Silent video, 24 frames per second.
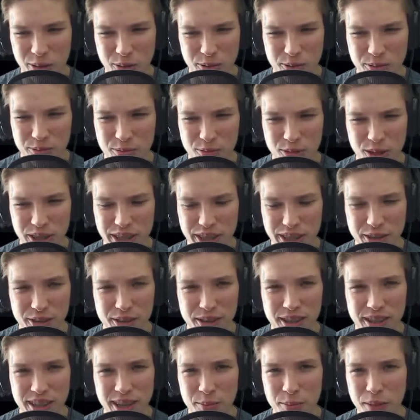I would
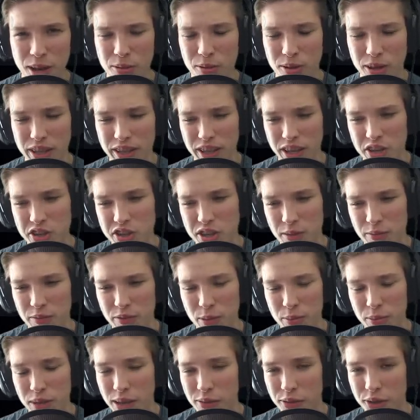really use it. I'm not really going to
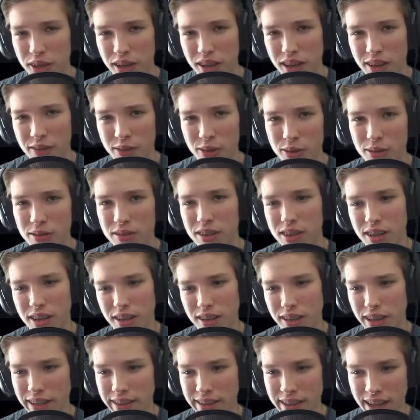jump from level to
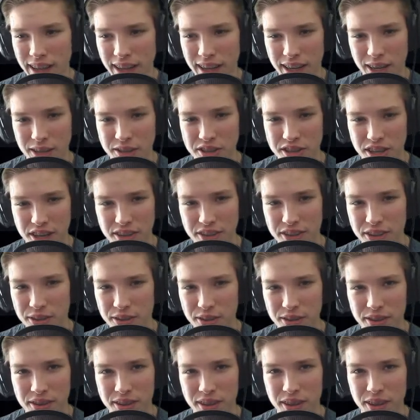level like that. I
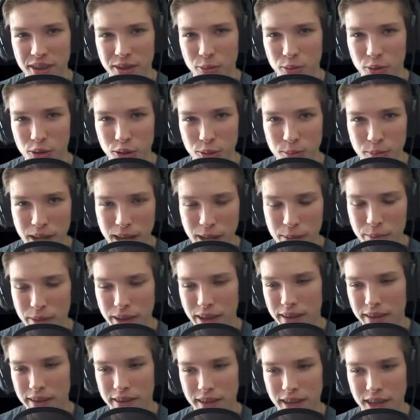just use the world
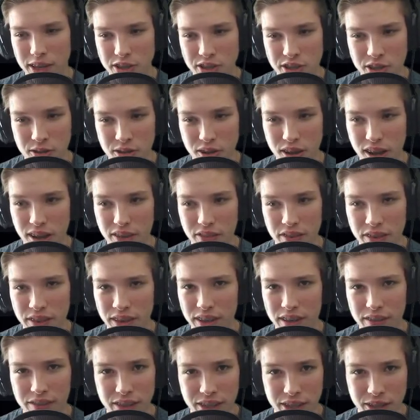map as they showed
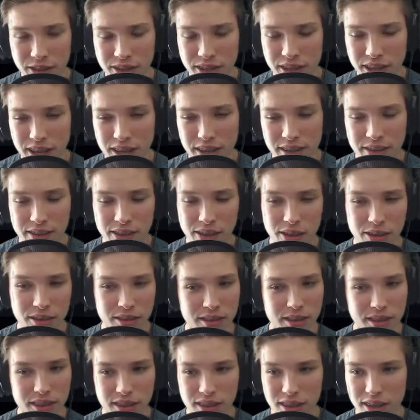off in this video today.
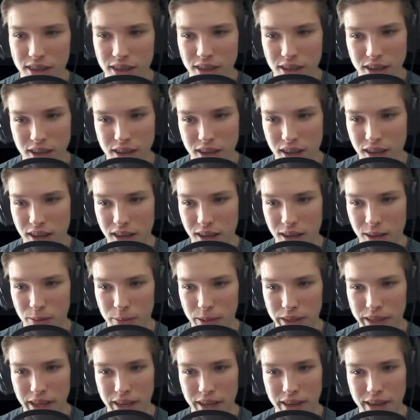So
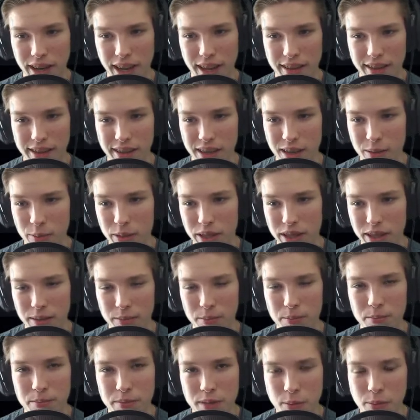again, that's going to
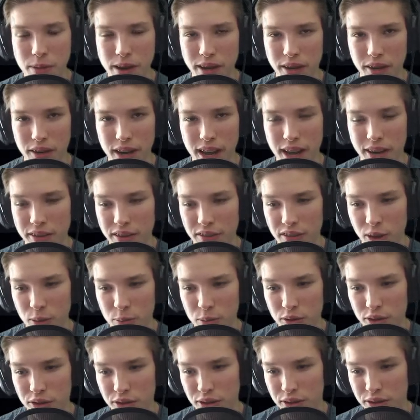be dependent on how
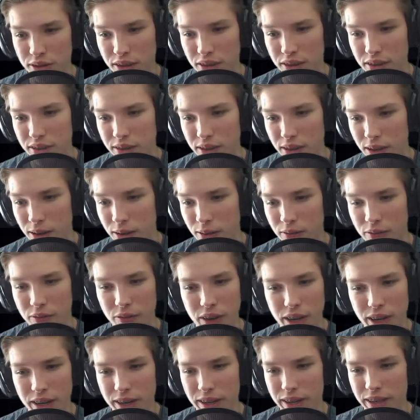developers use it.
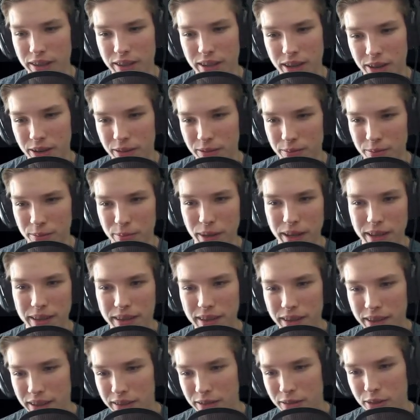So very,
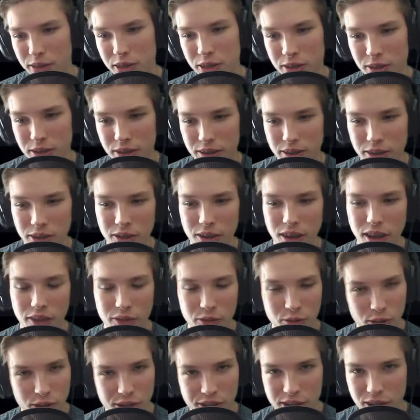basic turn
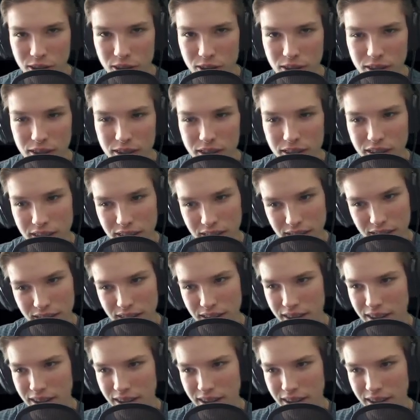off, restart.